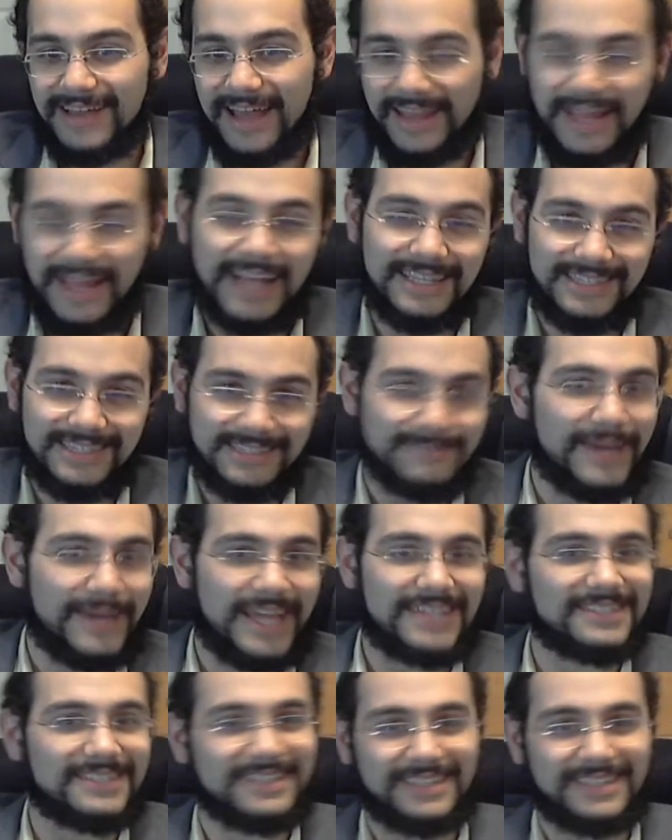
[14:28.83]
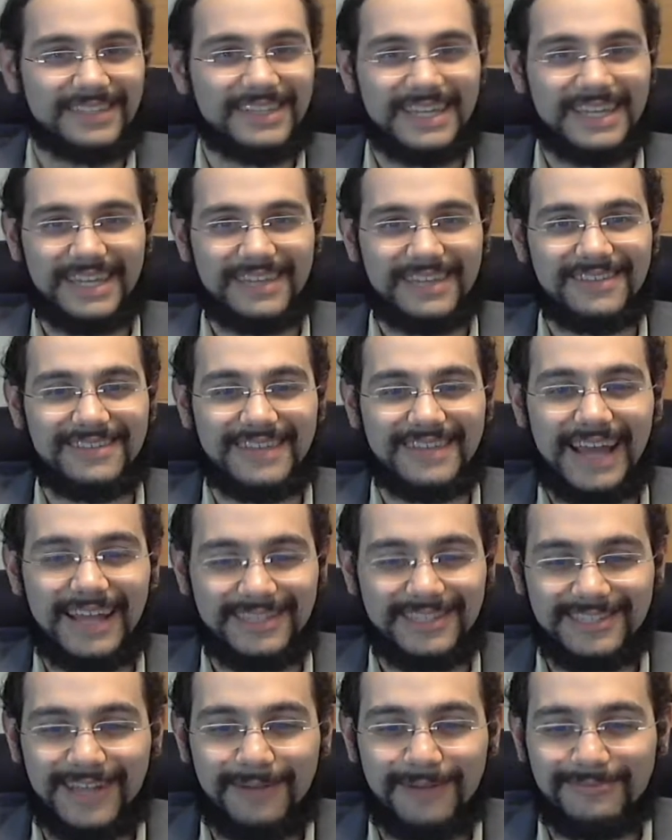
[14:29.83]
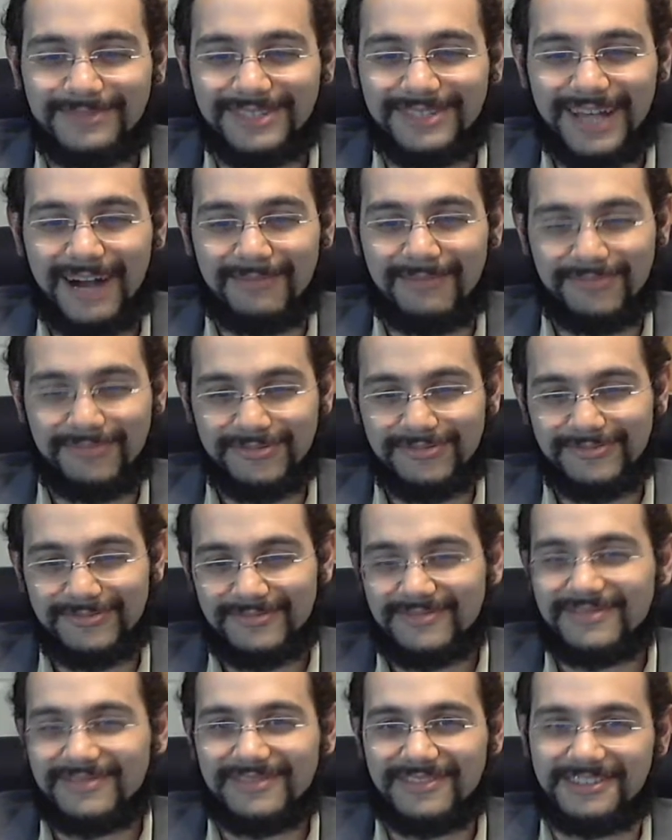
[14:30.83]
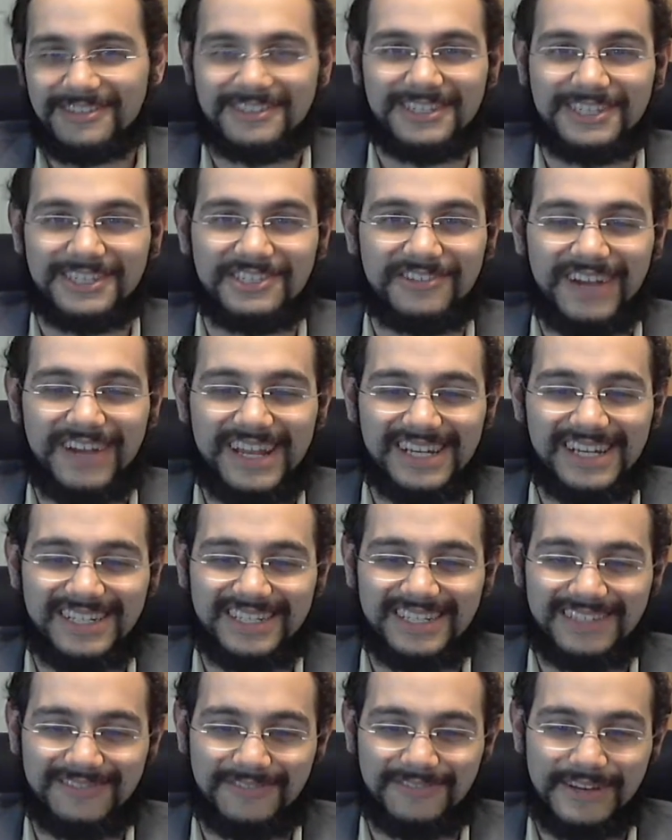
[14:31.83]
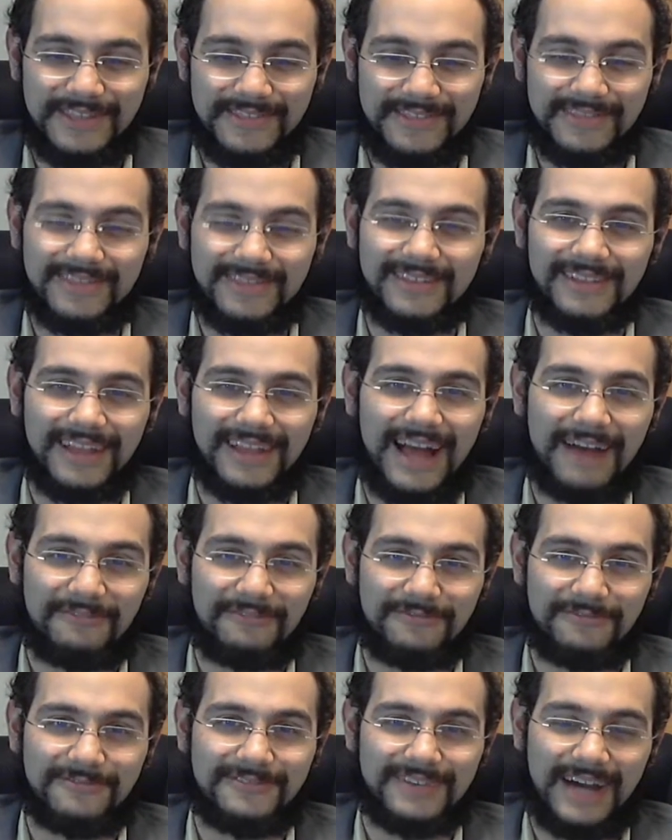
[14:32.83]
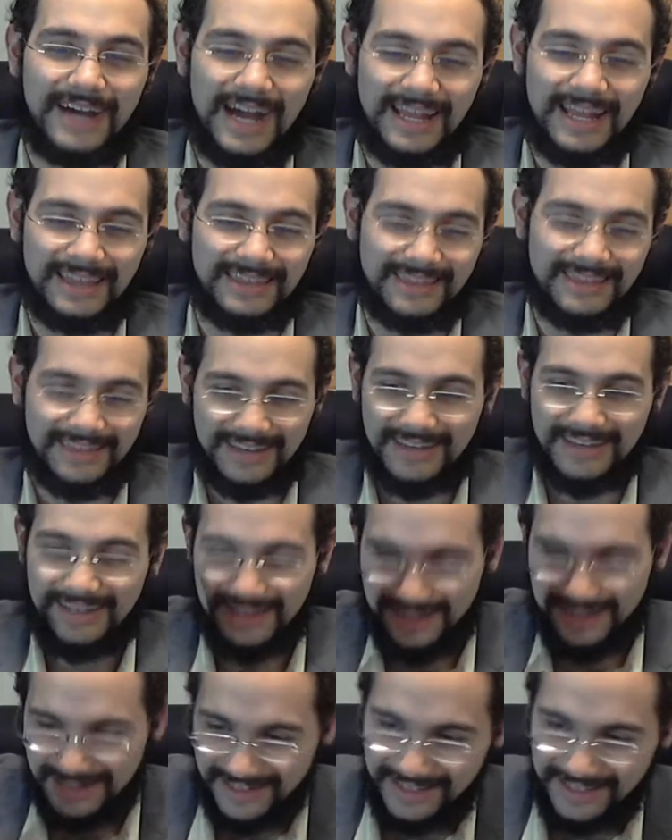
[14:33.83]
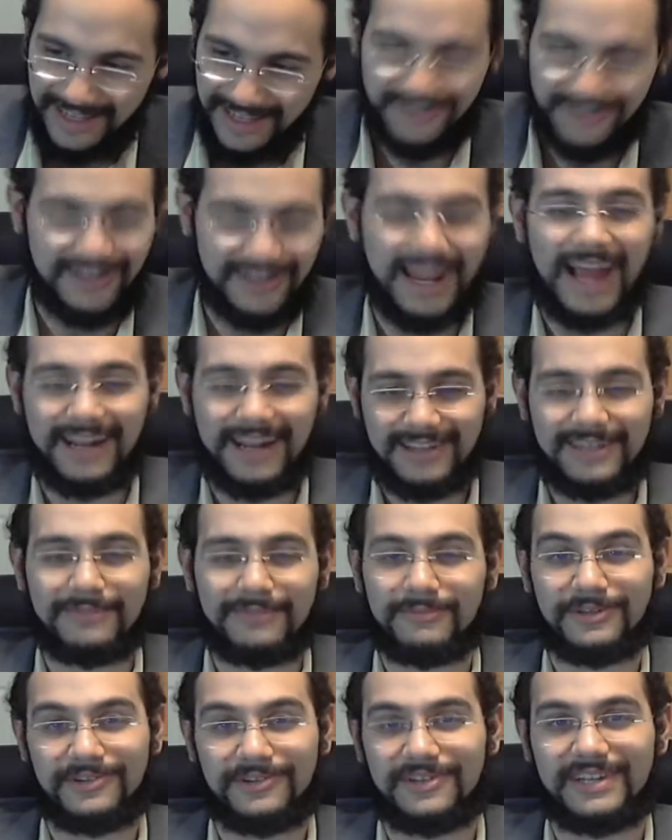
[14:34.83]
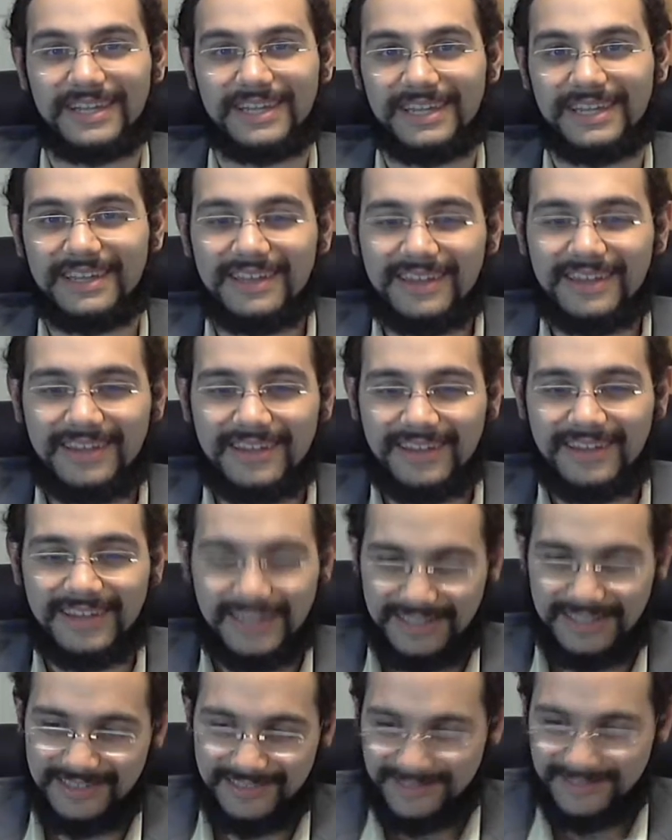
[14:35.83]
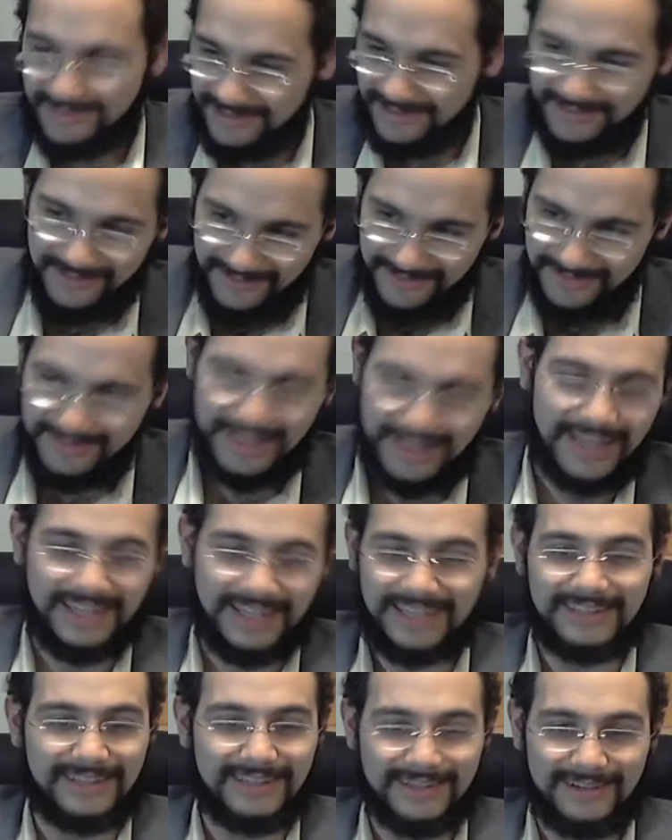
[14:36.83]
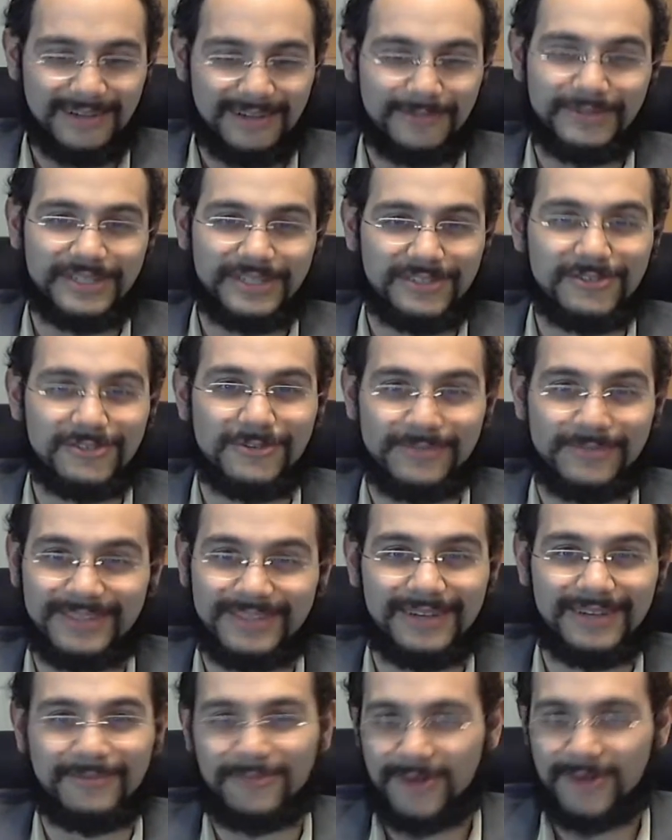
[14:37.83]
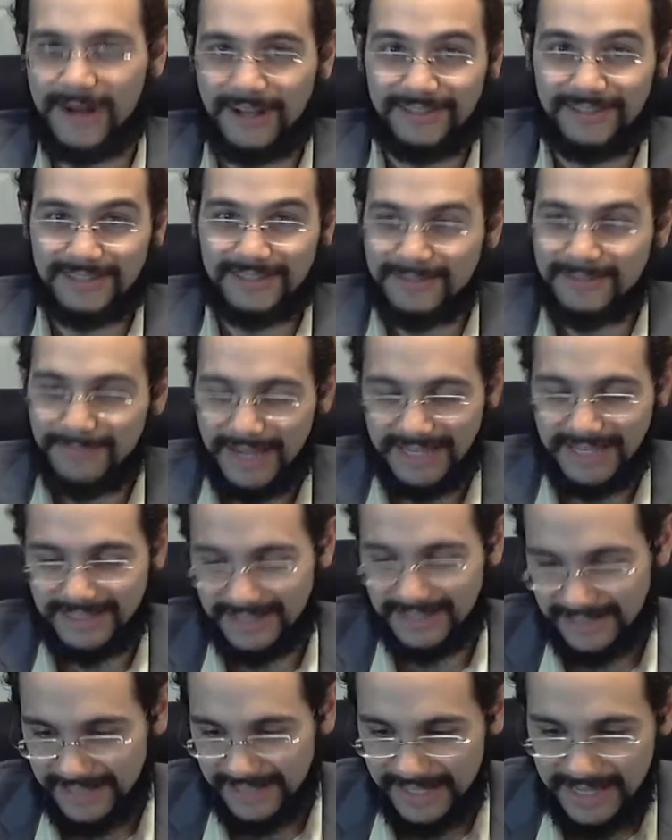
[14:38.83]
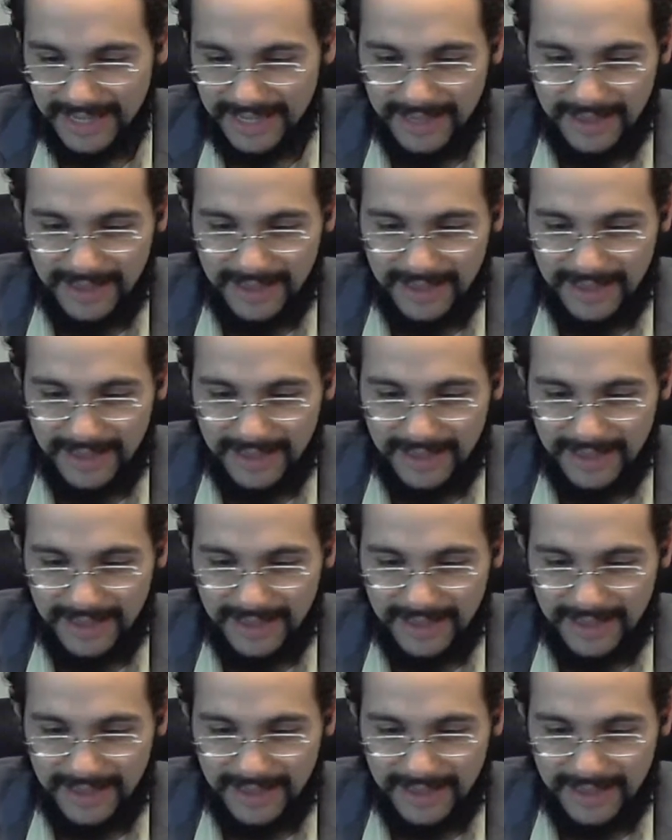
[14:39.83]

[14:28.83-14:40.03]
And that's basically, that sums up the situation with the left on the internet community, is they need to go be stupid somewhere else, basically.